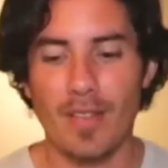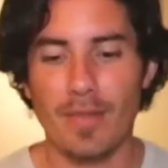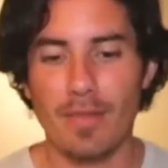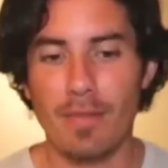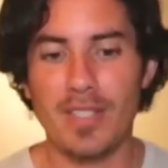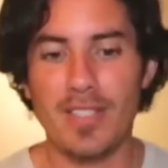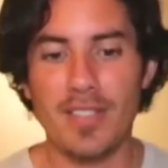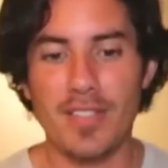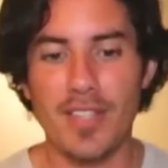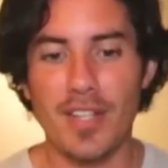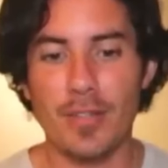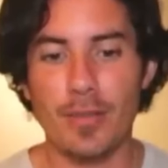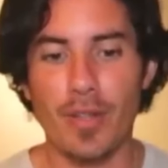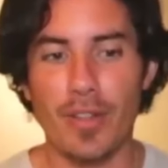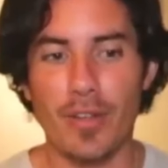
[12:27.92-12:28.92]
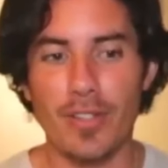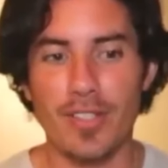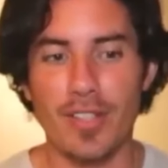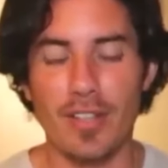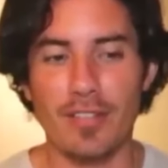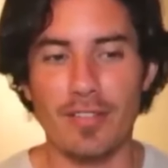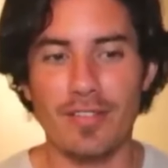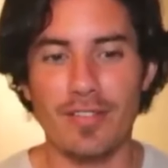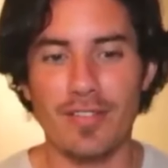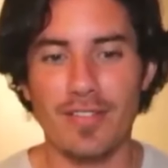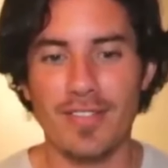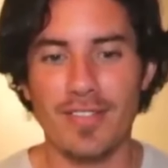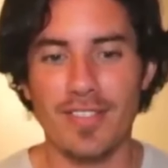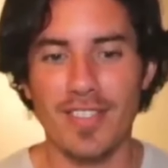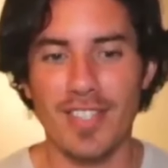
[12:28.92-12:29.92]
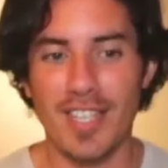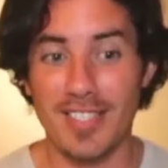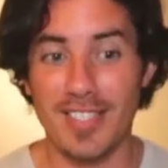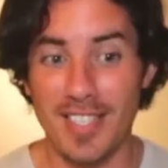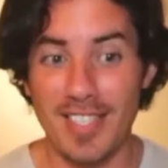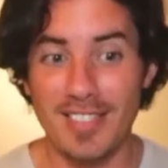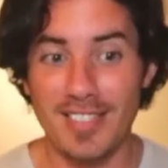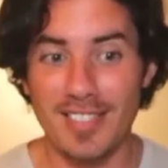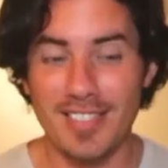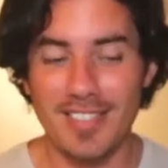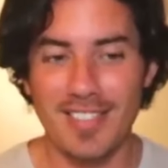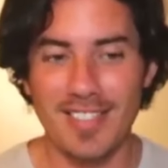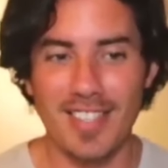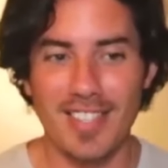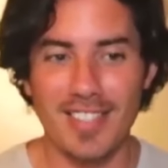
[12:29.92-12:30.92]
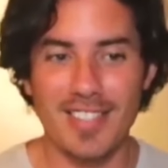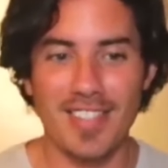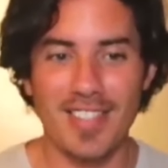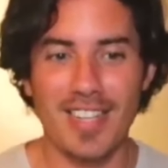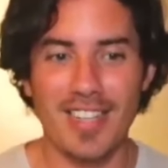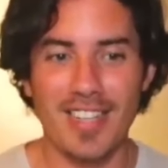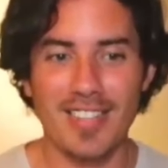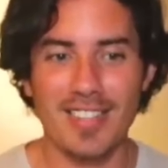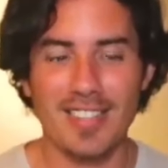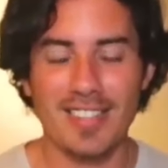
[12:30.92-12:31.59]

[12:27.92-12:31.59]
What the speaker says: Be sincere with yourself, isn't it? Isn't it like that?